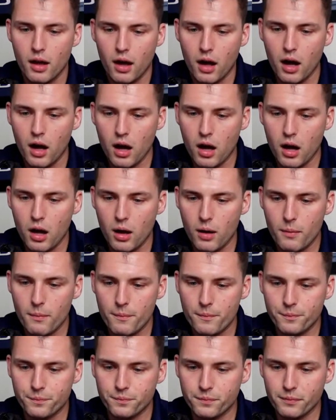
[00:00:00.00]

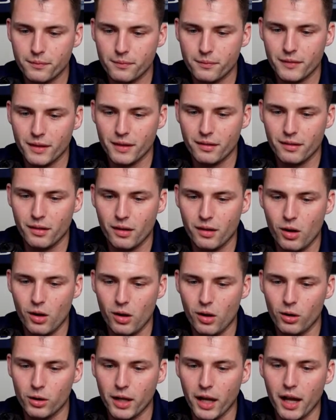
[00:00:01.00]
Um,
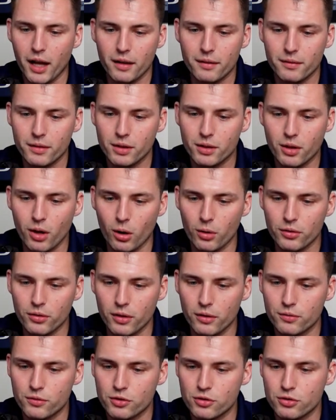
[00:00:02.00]
okay, Ghost
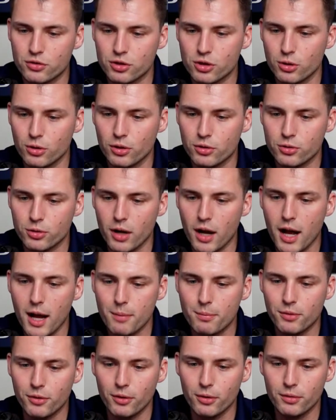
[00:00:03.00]
of Chuta
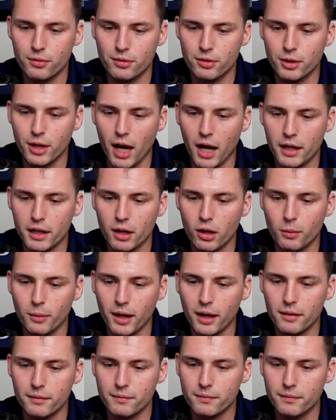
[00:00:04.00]
Tribe, dude, you got to go, man.